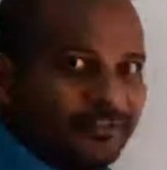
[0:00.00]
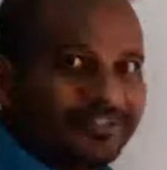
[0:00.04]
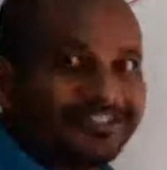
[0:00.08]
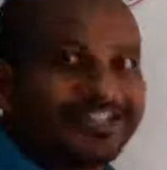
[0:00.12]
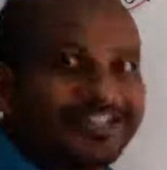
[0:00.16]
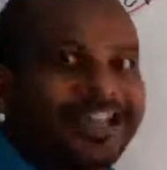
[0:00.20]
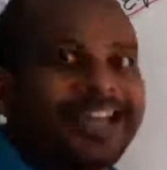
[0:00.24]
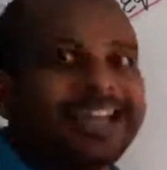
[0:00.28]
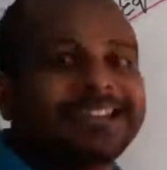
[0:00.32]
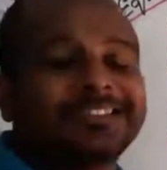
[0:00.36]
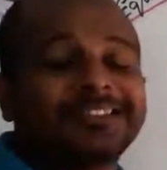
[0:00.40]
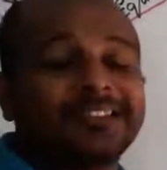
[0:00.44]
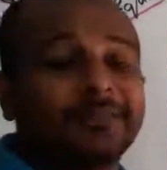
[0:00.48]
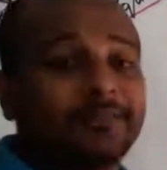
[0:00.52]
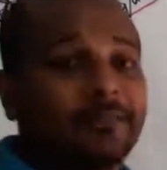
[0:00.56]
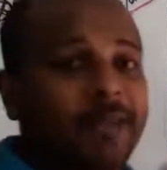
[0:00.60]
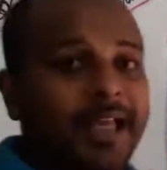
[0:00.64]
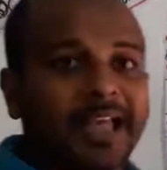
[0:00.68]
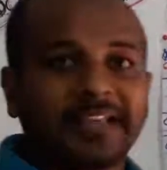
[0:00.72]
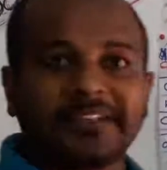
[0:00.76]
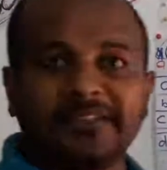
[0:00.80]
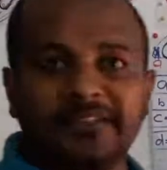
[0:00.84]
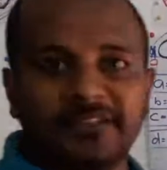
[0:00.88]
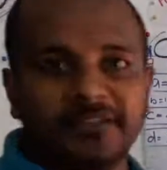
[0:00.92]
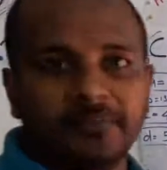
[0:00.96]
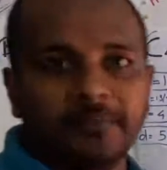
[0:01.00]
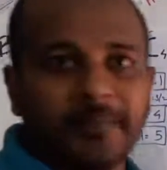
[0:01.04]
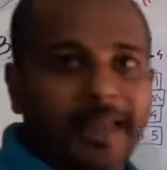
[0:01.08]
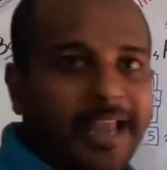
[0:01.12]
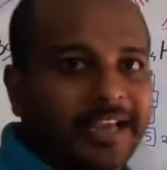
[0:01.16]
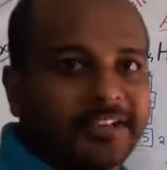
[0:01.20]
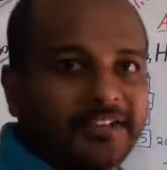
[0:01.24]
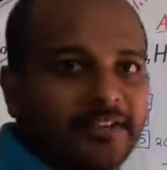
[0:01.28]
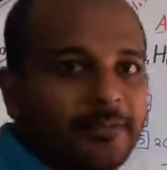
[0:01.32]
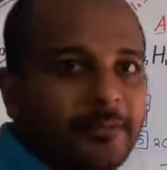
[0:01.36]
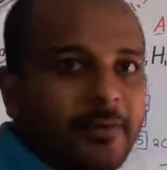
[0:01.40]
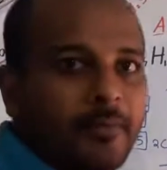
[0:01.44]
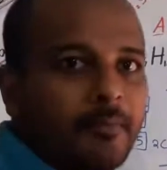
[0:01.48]
which has the
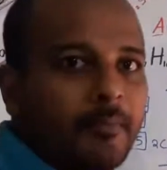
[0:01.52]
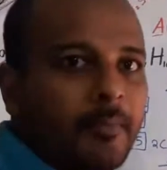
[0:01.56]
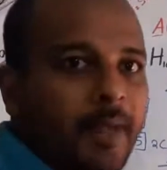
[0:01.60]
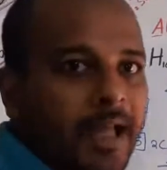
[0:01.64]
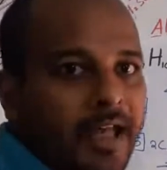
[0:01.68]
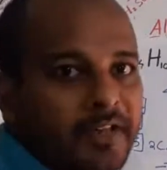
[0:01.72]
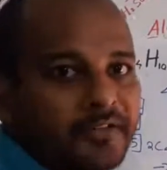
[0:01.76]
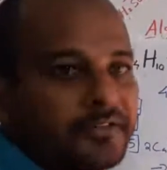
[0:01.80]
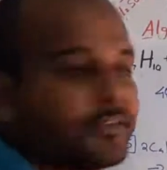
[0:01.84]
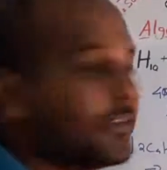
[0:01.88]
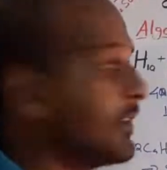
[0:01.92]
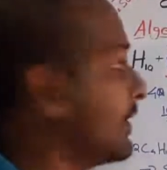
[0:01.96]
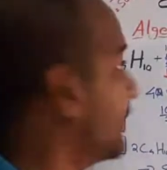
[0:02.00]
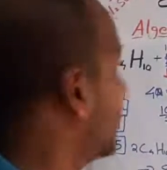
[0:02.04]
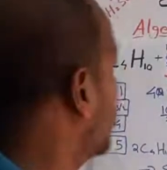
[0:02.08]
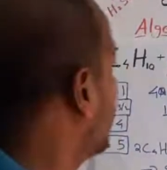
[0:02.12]
maximum mass.